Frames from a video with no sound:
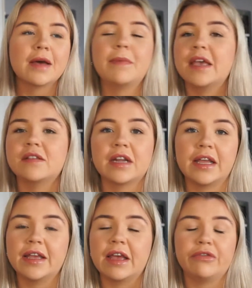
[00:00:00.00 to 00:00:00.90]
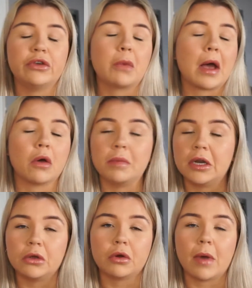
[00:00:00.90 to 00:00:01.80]
Basically, if you are
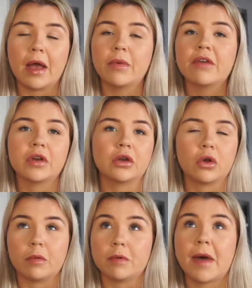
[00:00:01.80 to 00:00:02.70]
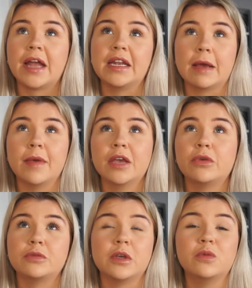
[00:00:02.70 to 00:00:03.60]
completely unaware, we are in a global pandemic,
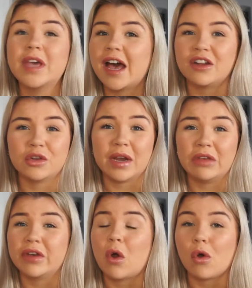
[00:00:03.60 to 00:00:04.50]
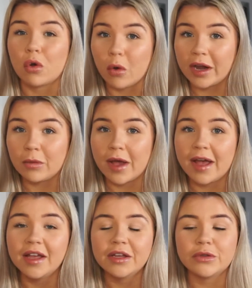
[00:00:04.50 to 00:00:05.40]
which means we can't do anything or go
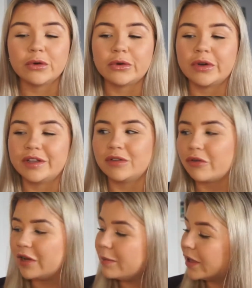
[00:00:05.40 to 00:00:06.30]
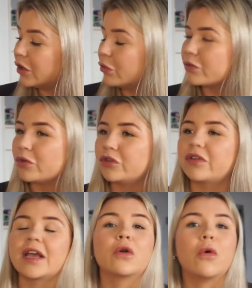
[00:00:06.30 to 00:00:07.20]
anywhere. So it's not really been used much
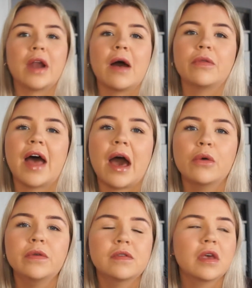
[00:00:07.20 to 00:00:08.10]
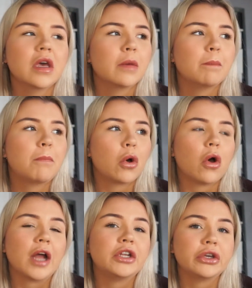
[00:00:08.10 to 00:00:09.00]
for like going out the house,
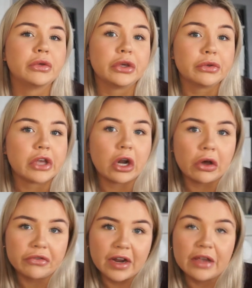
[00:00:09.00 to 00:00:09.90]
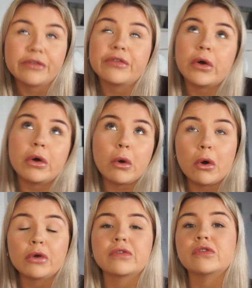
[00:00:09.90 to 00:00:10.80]
but I do use it a lot for like
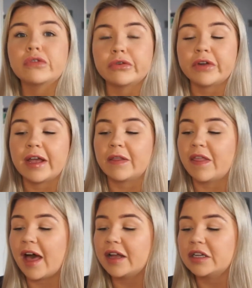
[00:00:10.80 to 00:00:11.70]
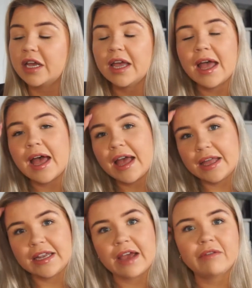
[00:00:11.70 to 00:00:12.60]
photos and stuff like that.
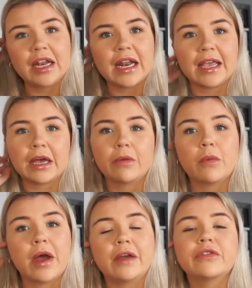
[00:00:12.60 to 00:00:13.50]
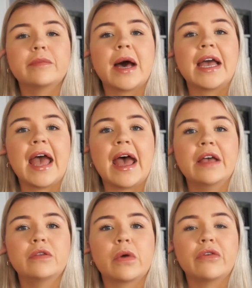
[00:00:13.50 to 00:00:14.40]
And I really like how it works for my
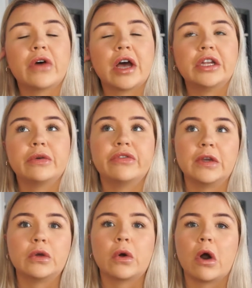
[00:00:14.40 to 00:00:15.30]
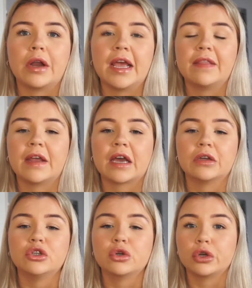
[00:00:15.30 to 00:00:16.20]
hair, so I thought I'd do a video on it and then I
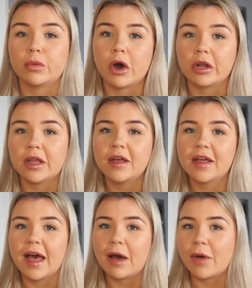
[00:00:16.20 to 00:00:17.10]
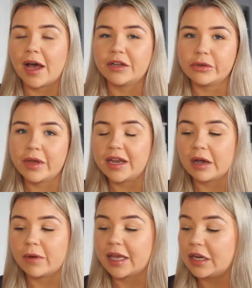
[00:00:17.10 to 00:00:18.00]
can show you all how I do it and
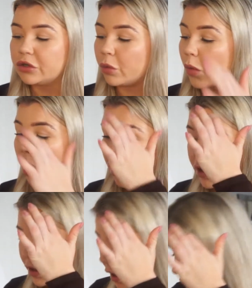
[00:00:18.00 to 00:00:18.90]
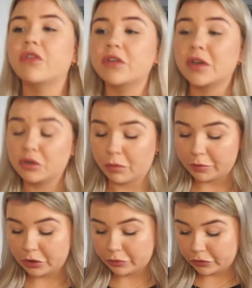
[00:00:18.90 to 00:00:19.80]
how I get it to work. The first thing I should
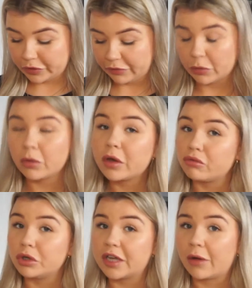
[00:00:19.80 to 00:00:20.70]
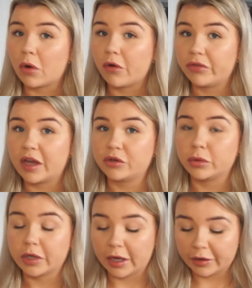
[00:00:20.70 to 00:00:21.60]
probably do is just give you a quick rundown of the
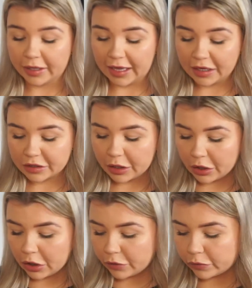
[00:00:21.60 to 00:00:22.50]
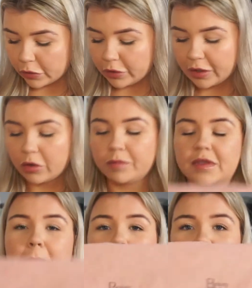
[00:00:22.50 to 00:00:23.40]
actual curl kit. So it comes
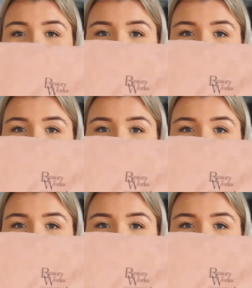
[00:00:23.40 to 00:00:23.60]
in a bag